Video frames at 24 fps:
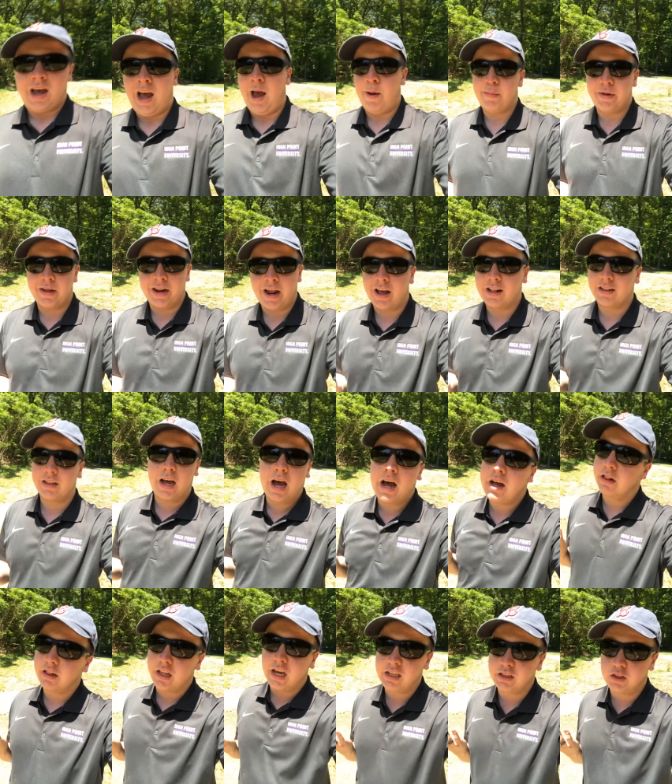I mean, I,
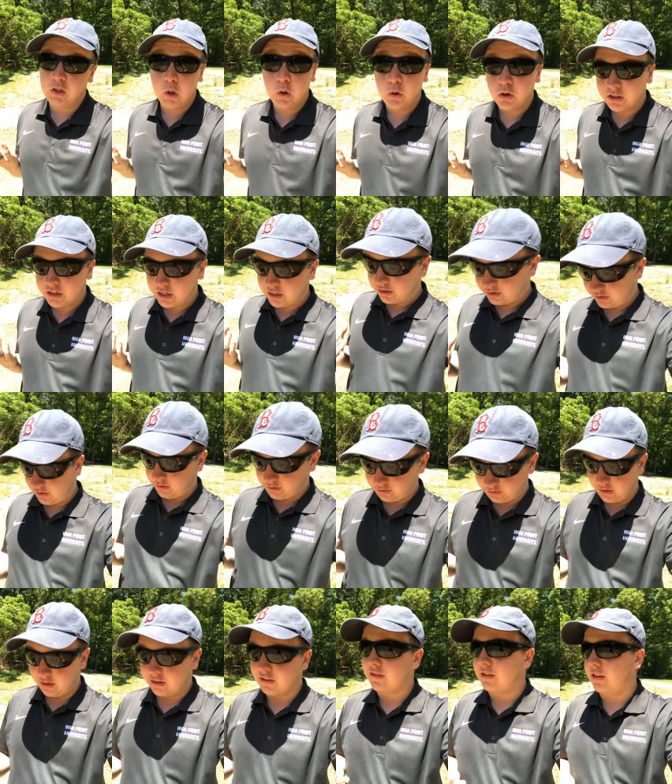I like doing
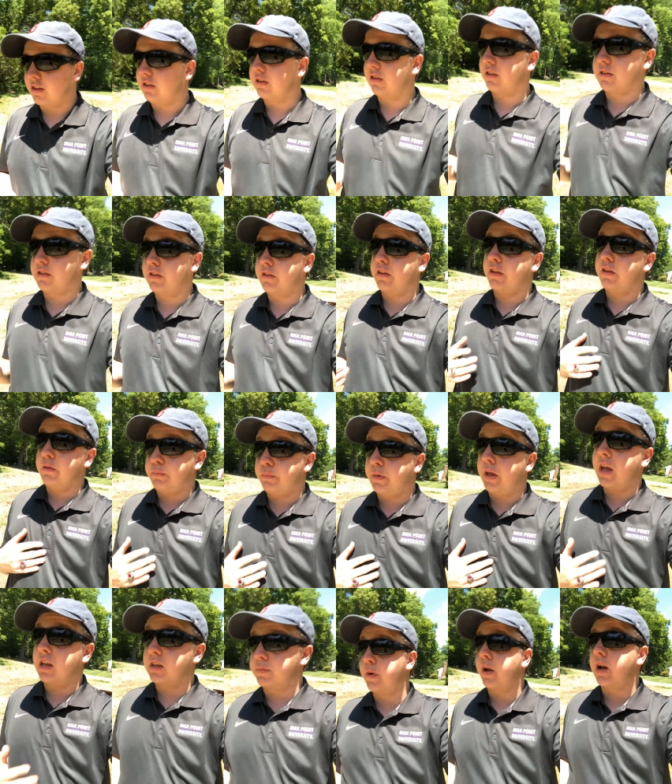this. This is,
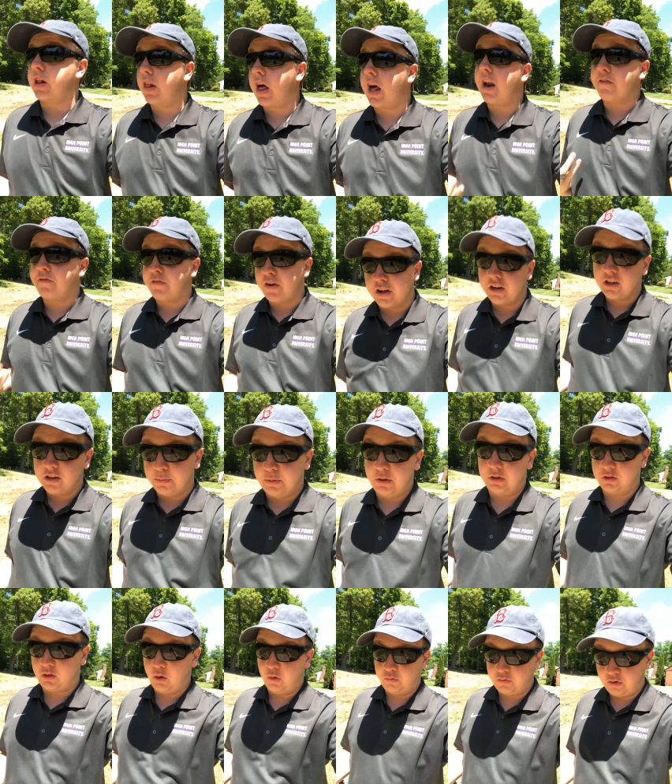has been a lot of fun to me
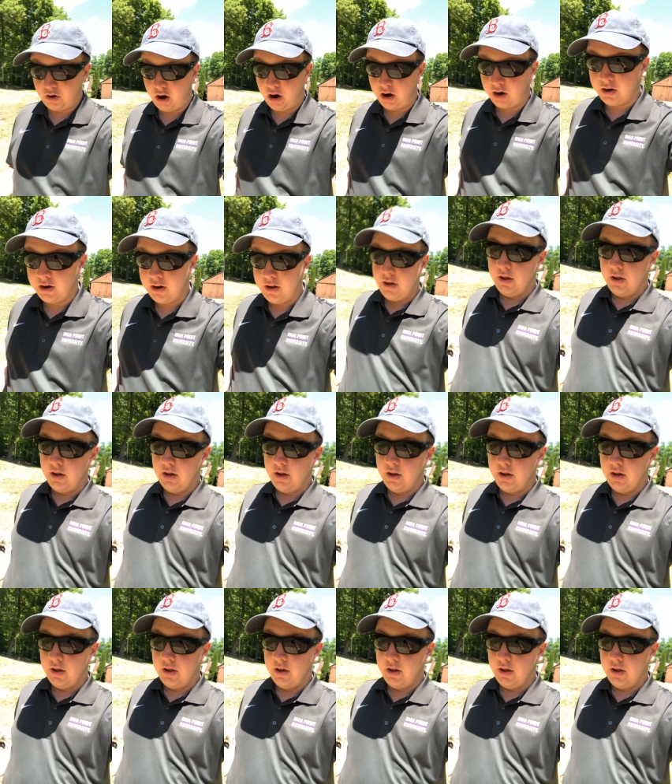so far.